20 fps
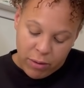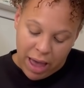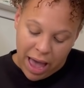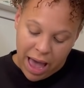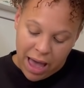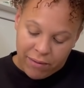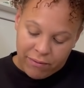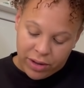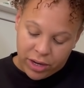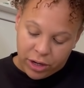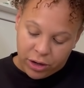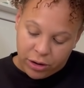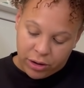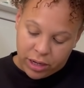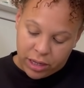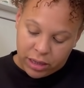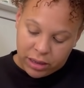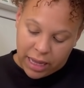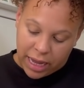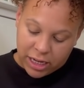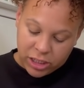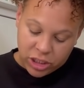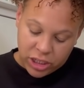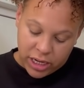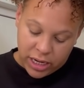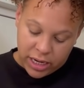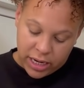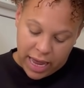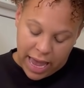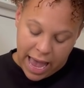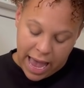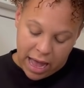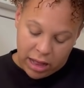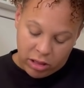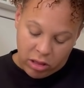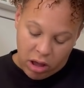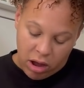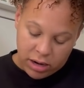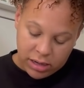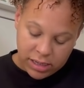have in your collection? How
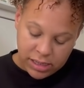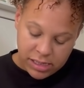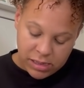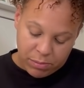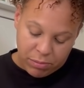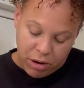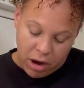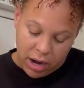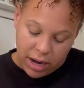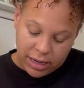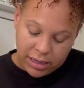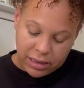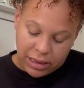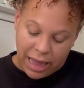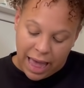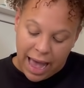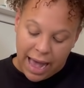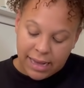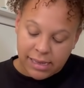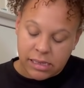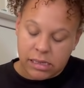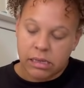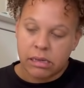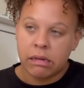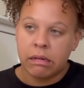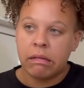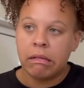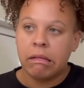long does a product last?